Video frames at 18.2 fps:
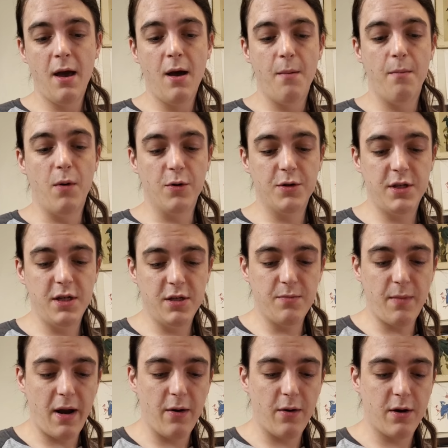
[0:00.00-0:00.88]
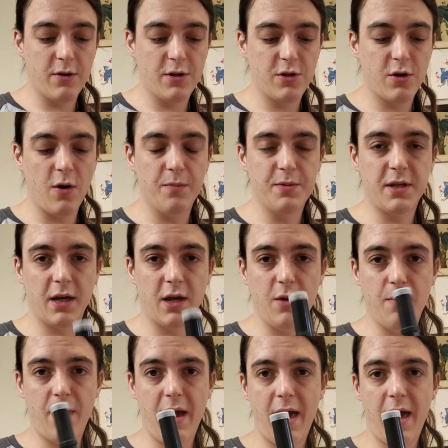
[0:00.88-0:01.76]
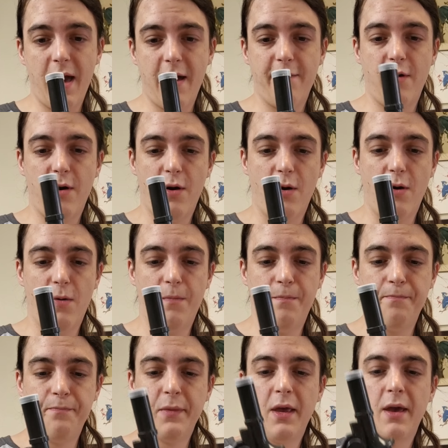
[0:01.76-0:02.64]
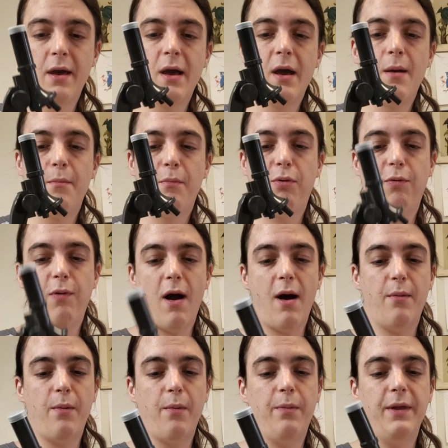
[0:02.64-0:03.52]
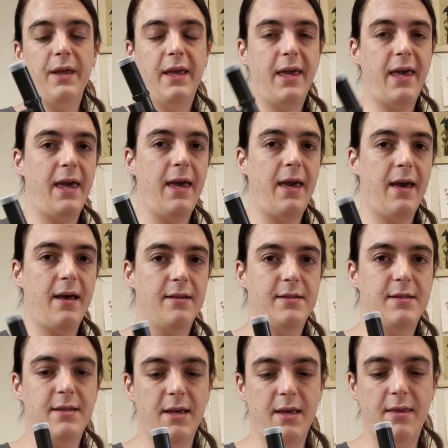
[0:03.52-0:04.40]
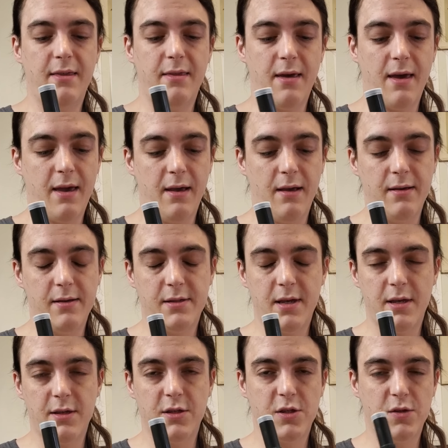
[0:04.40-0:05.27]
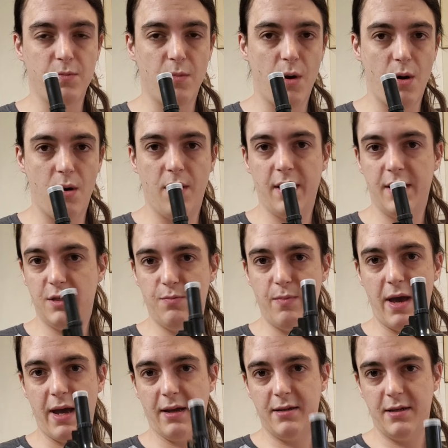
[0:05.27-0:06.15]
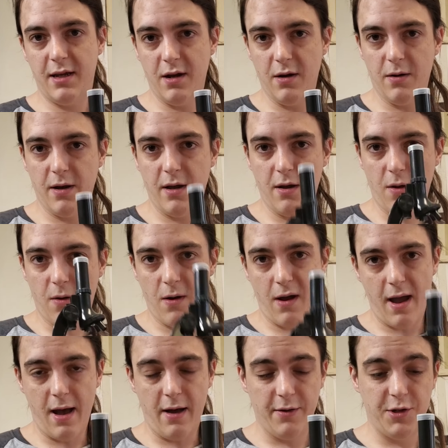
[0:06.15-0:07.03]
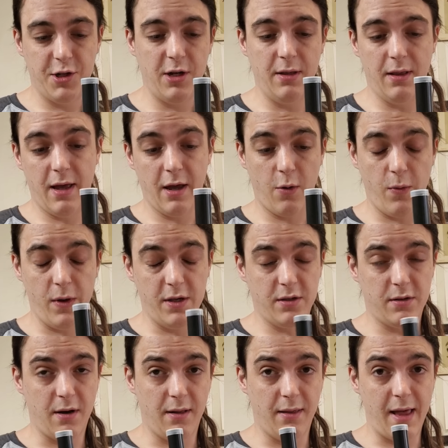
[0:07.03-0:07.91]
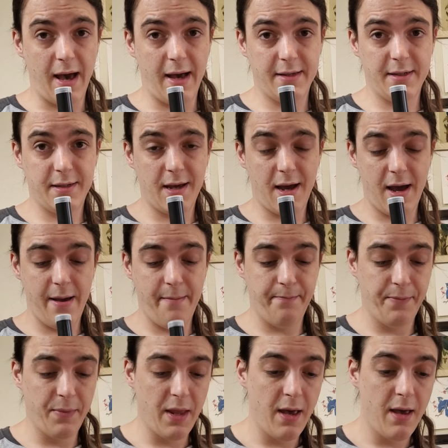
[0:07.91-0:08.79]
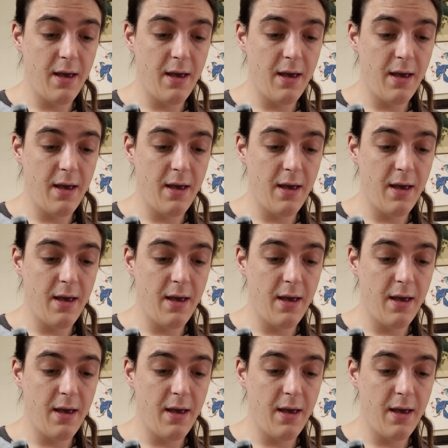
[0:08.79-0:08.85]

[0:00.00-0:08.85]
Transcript: Most of these microscopes, like you might have at home, probably can't see things as small as bacteria or algae like we saw last time.